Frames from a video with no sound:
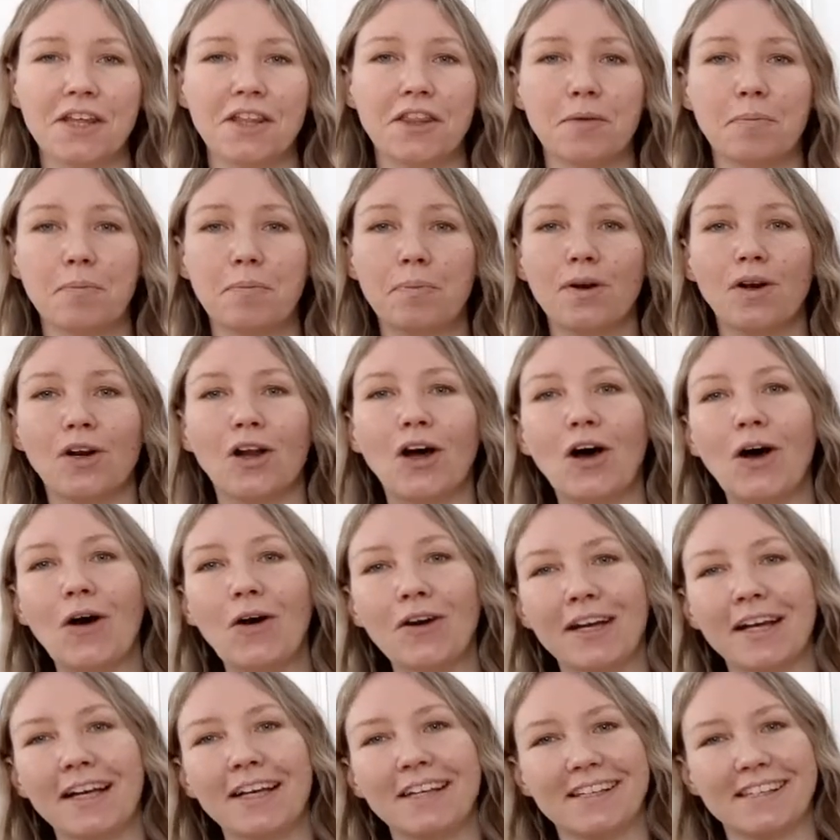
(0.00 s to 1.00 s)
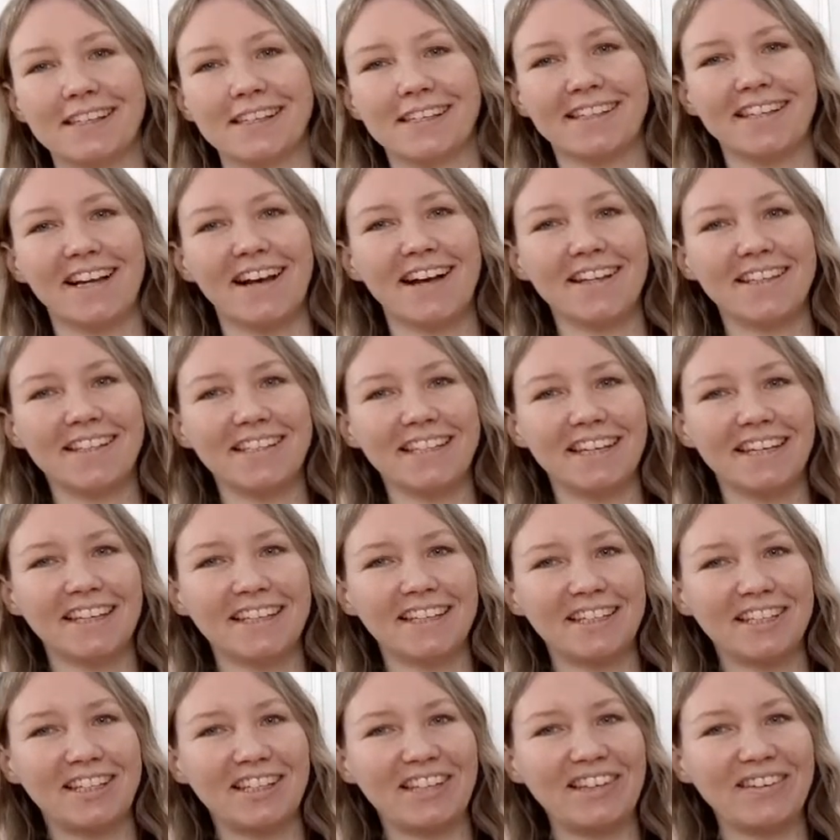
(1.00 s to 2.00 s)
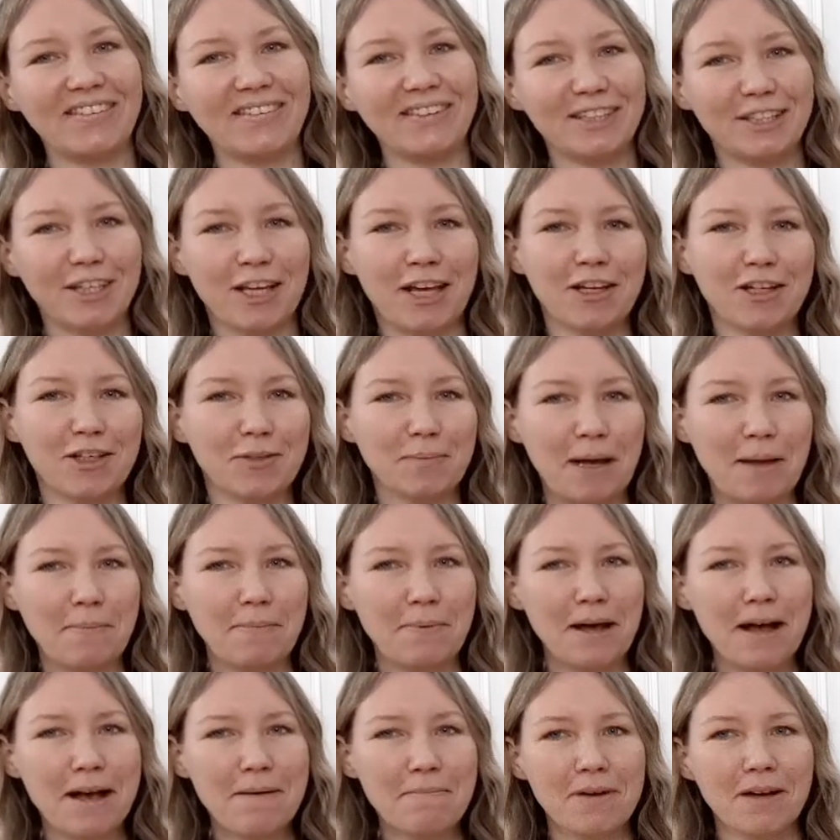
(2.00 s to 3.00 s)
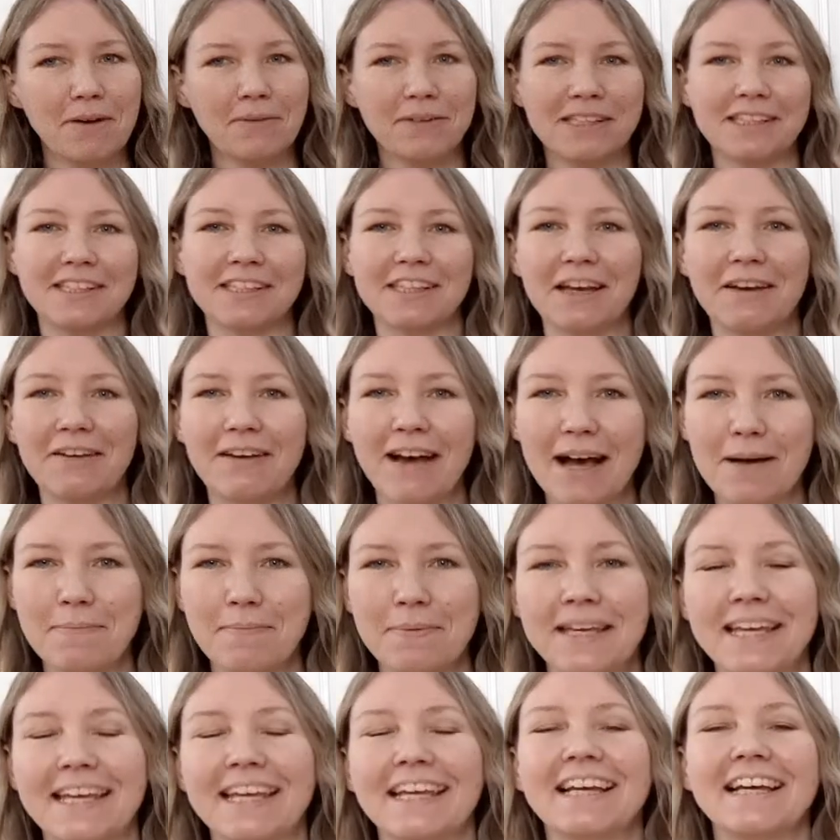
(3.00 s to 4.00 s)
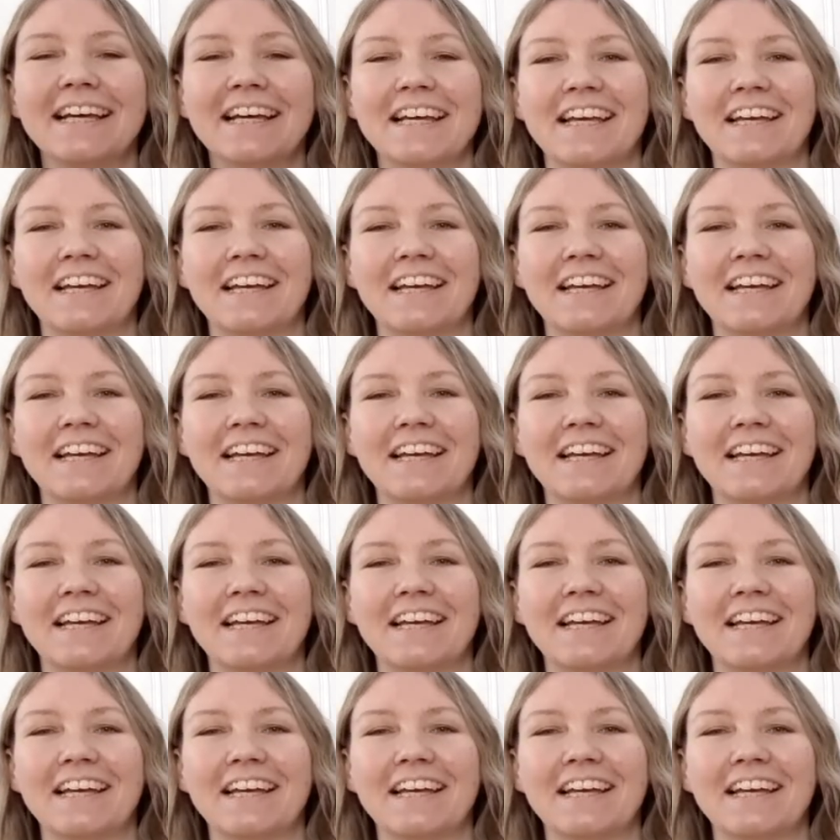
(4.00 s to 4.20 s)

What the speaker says: the block started to touch my bum. I was so happy.